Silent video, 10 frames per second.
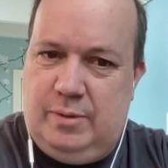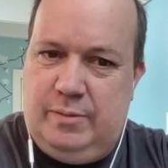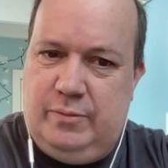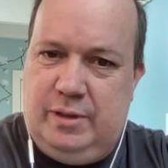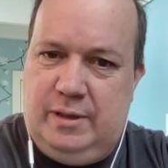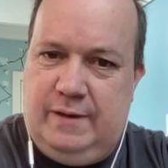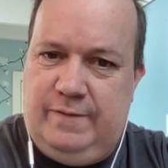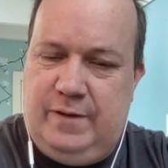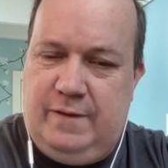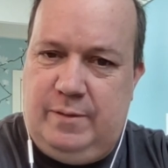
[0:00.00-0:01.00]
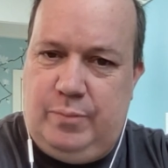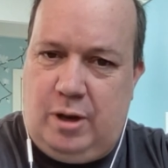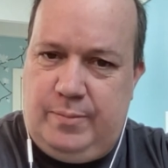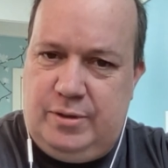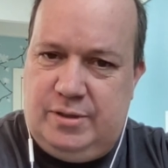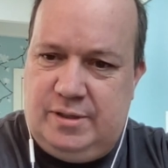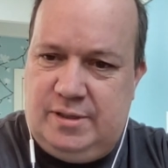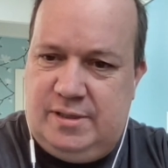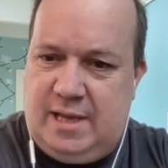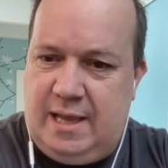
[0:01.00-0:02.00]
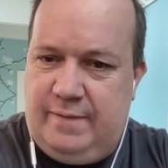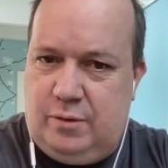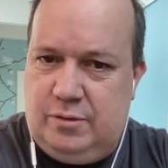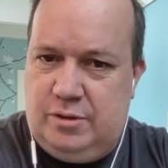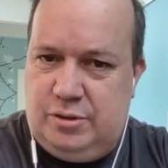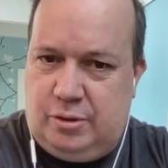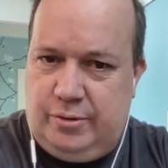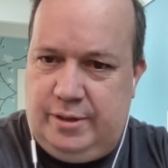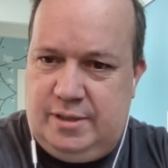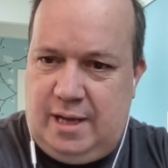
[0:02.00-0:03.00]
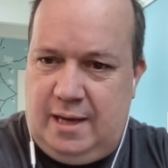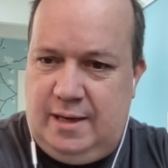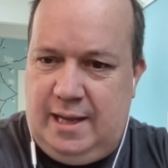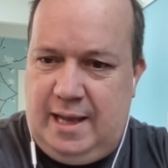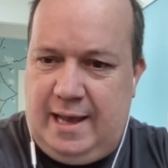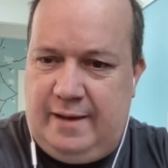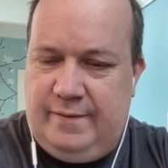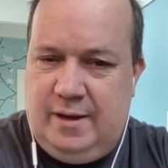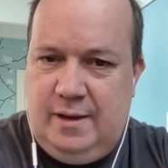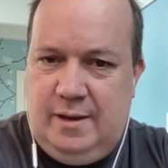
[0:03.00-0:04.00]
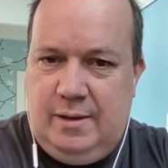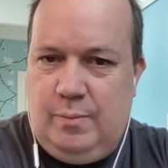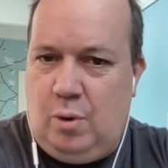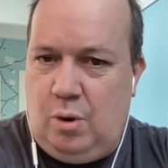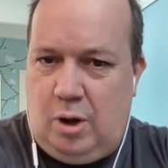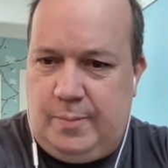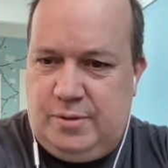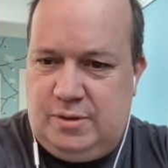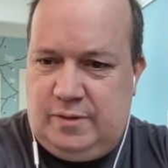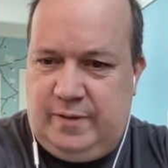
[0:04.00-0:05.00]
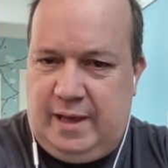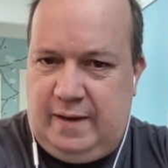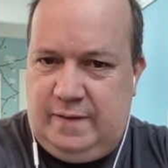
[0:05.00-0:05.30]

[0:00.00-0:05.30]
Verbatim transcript: with, with, if if the publishers save on storage and they have more options of getting